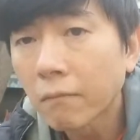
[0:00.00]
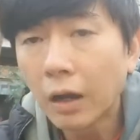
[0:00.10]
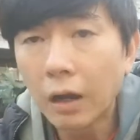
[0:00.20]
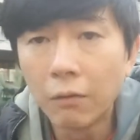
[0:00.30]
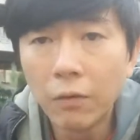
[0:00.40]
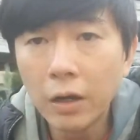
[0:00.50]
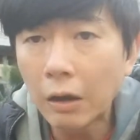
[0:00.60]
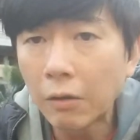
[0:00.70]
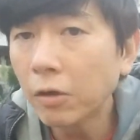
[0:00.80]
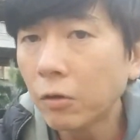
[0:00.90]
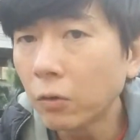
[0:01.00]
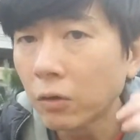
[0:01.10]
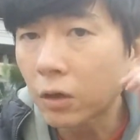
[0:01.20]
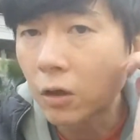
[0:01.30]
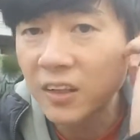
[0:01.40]
I really don't
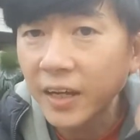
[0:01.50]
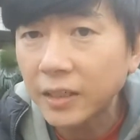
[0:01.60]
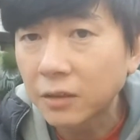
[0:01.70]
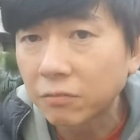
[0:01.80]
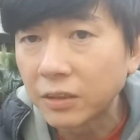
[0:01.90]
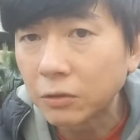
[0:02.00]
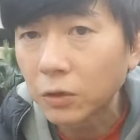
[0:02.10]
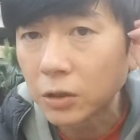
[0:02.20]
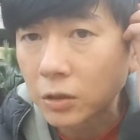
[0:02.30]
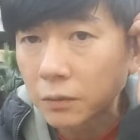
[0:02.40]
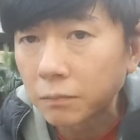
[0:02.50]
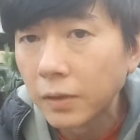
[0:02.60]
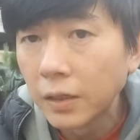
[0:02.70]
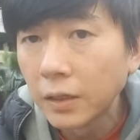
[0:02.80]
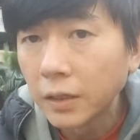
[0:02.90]
know the context of this question.
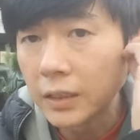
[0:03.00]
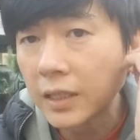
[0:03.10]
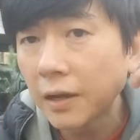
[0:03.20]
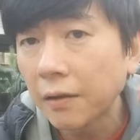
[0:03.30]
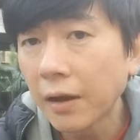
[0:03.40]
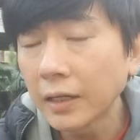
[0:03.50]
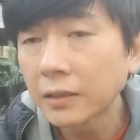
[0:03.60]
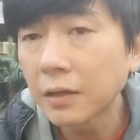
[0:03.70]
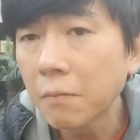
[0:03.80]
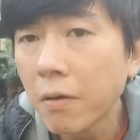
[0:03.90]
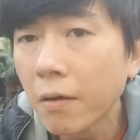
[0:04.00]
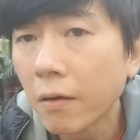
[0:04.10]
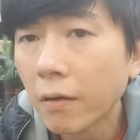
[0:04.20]
It's like asking me,